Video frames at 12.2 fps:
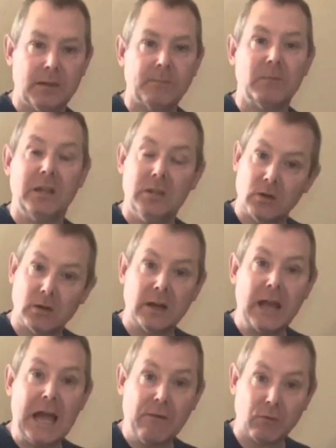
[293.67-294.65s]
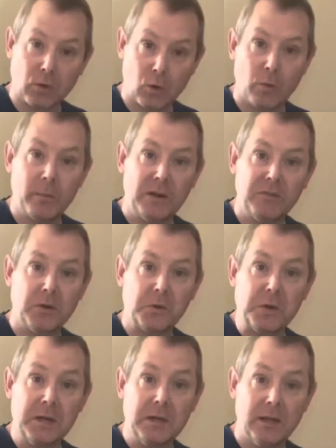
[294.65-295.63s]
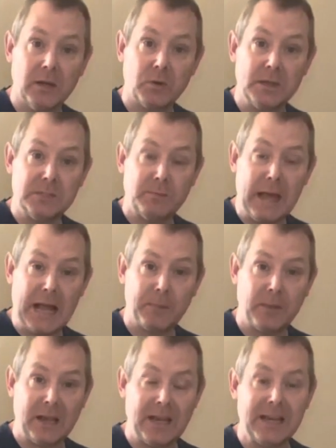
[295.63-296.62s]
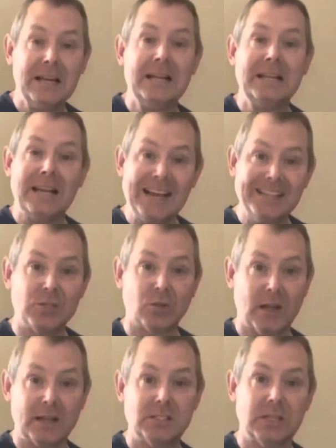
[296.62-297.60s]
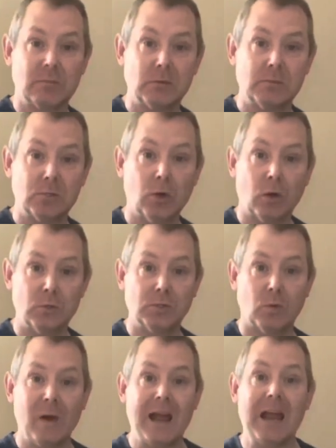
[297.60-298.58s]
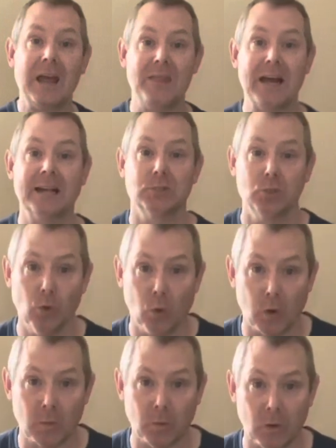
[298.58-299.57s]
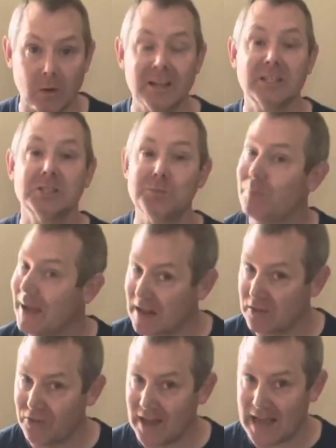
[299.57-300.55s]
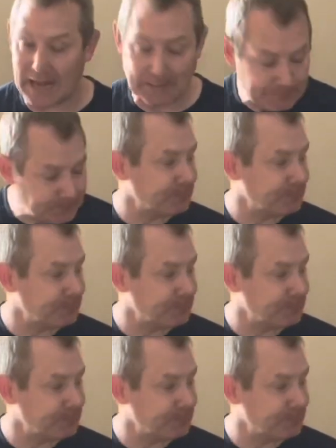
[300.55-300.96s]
And then you're going to have a little bit of increased back pain as your leg symptoms goes away, and that's normal. Expect that.